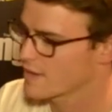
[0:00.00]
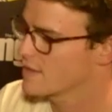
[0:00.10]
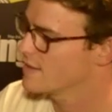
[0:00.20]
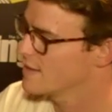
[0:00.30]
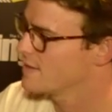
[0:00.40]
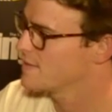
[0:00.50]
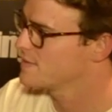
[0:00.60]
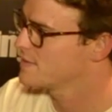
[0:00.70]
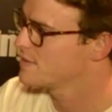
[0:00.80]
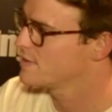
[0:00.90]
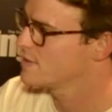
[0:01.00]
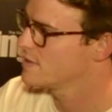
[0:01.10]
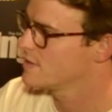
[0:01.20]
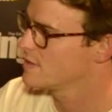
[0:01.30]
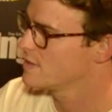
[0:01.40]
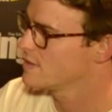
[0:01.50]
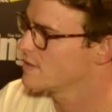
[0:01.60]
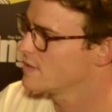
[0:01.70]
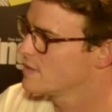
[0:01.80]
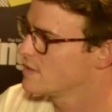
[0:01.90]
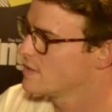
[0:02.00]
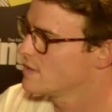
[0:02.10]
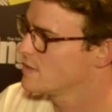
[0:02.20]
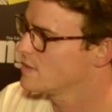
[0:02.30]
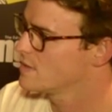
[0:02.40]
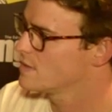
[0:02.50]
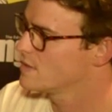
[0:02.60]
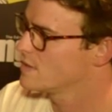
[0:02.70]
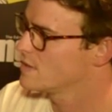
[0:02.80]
This person isn't speaking.